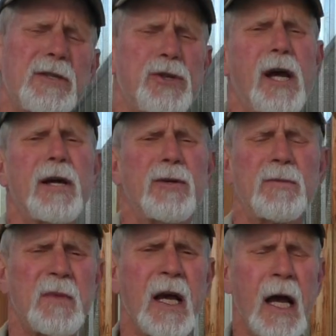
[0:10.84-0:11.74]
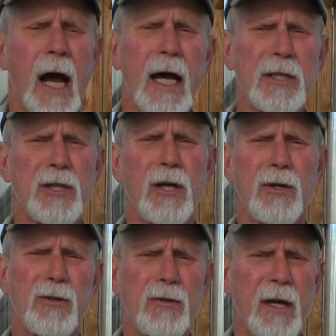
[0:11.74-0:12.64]
channel, High
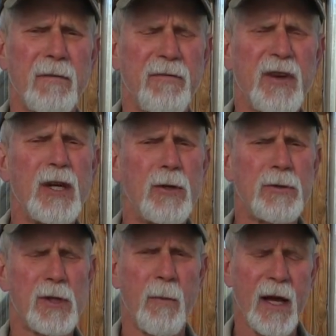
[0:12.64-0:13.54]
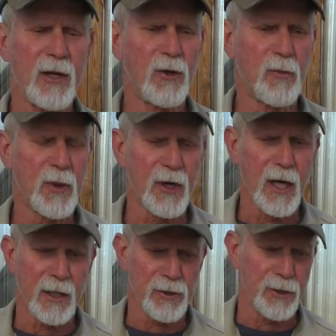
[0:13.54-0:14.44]
Tunnel and Field Tomato
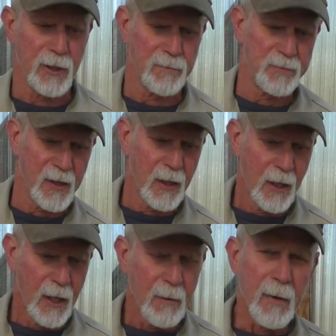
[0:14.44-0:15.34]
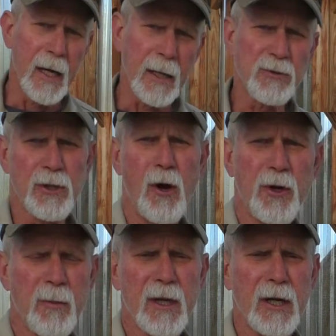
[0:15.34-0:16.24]
Production. My name's
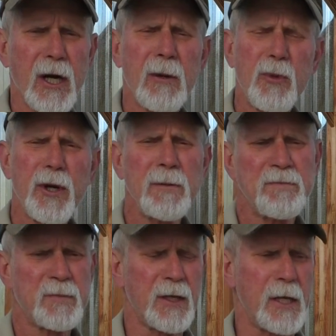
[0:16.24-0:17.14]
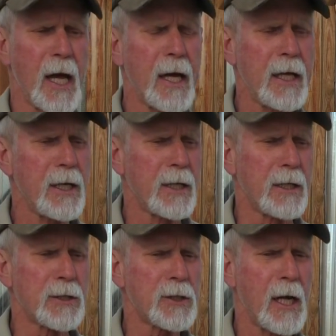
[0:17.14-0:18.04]
Tony Montgomery. The day
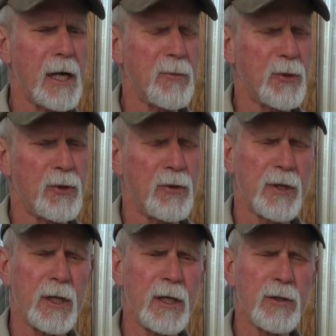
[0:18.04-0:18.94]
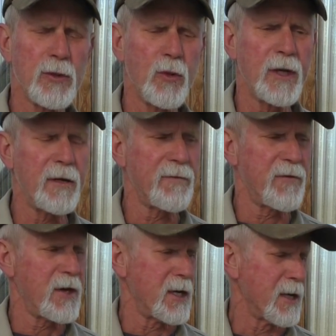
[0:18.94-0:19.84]
is April the
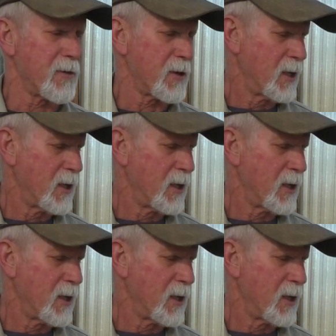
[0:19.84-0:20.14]
25th.